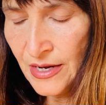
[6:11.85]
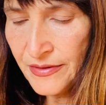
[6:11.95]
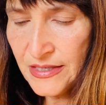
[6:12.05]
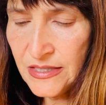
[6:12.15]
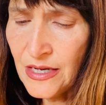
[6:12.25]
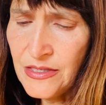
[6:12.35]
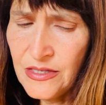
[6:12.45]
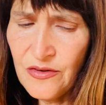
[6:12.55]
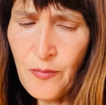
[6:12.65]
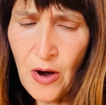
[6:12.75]
The
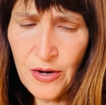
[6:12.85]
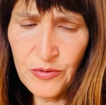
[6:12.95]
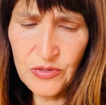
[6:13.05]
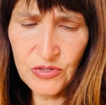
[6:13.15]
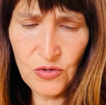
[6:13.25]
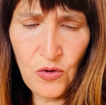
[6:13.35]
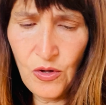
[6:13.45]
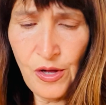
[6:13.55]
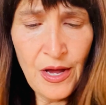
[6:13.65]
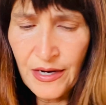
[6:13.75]
sensitive part of the
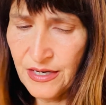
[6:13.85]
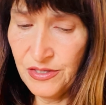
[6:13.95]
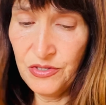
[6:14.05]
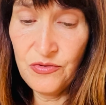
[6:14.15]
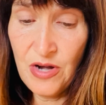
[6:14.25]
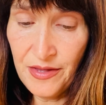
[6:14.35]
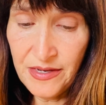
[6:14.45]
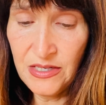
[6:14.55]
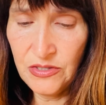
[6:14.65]
soul can do nothing